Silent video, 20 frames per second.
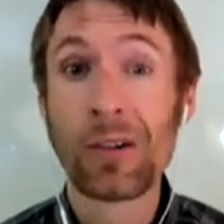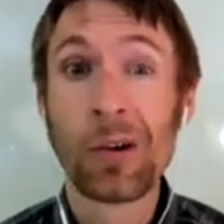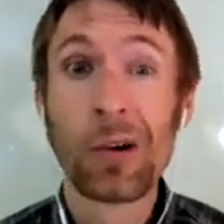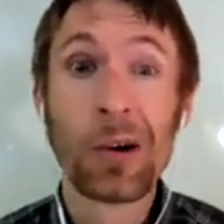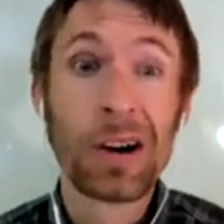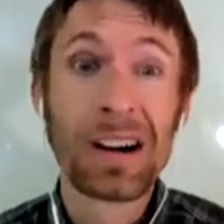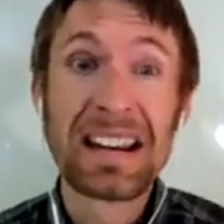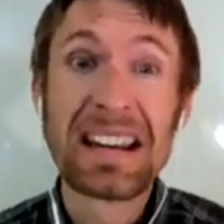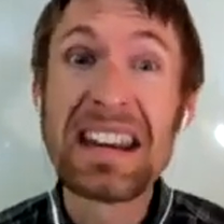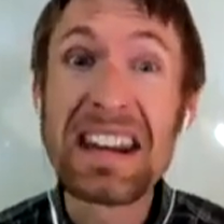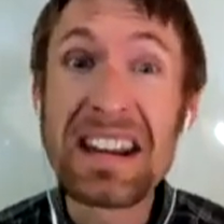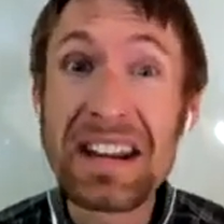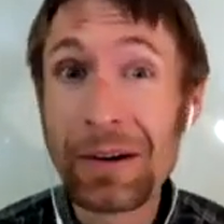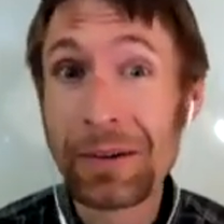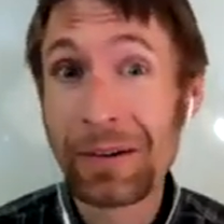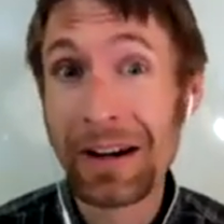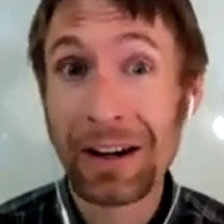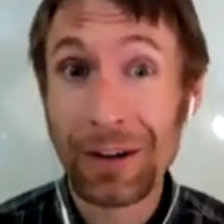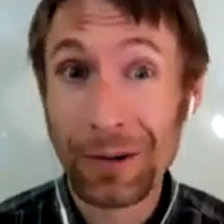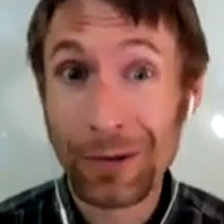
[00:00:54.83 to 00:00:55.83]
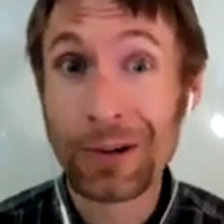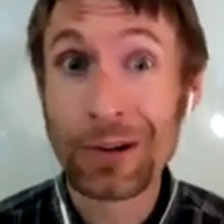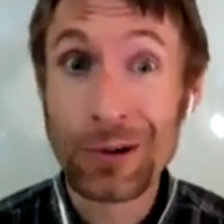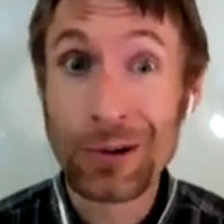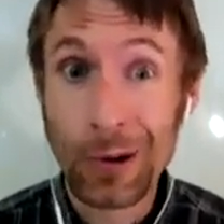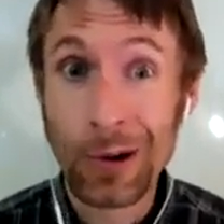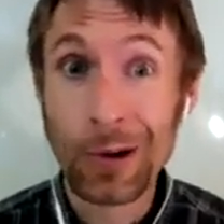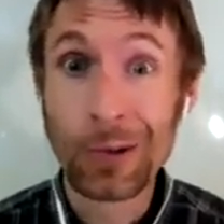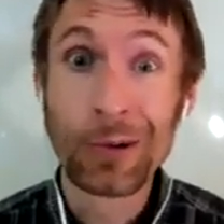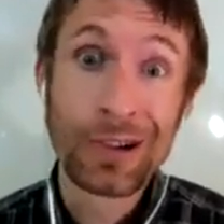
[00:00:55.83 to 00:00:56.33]
or neonics for
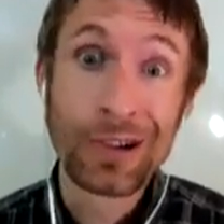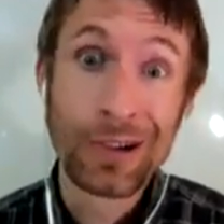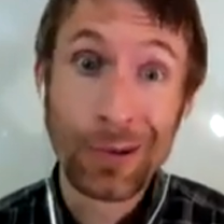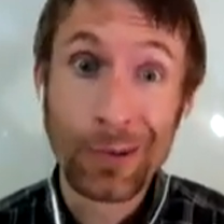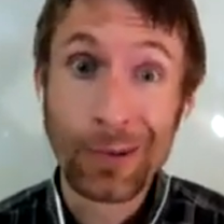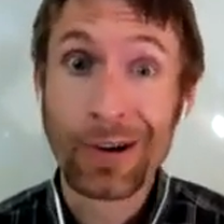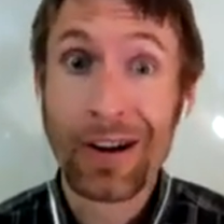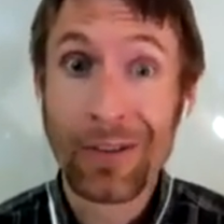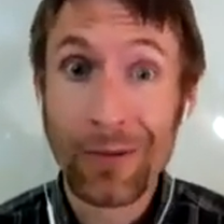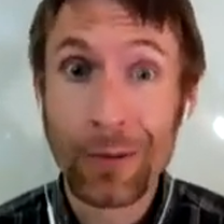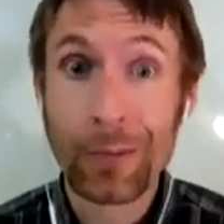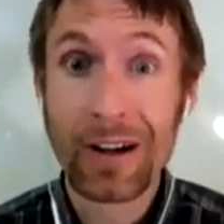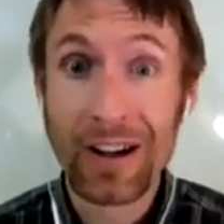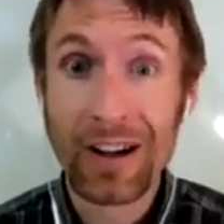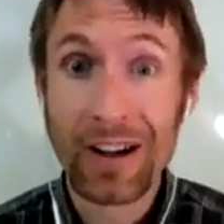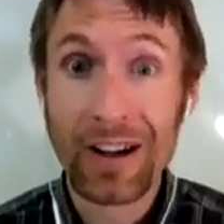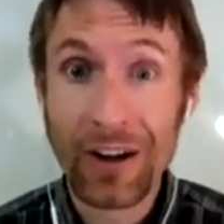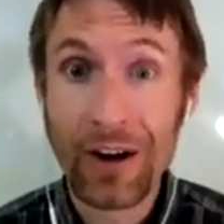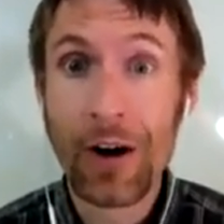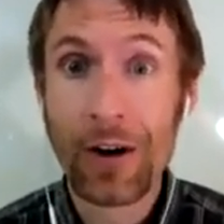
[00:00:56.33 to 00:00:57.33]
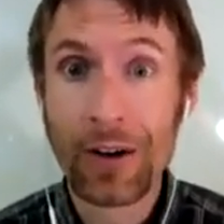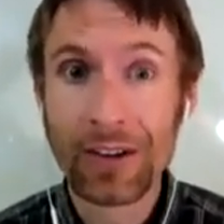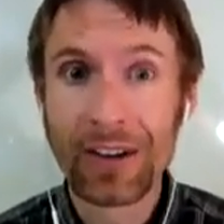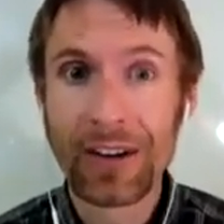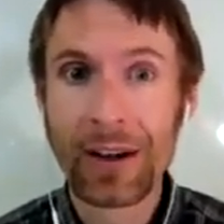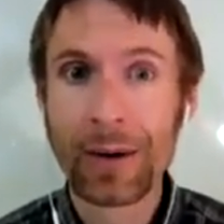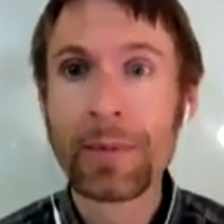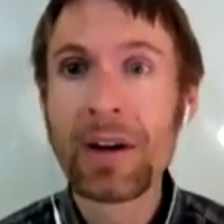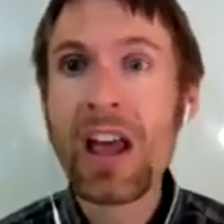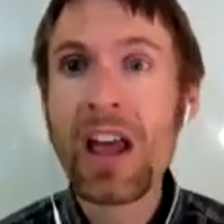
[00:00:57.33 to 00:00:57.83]
short, which is what everybody calls
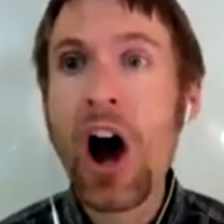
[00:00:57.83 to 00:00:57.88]
them,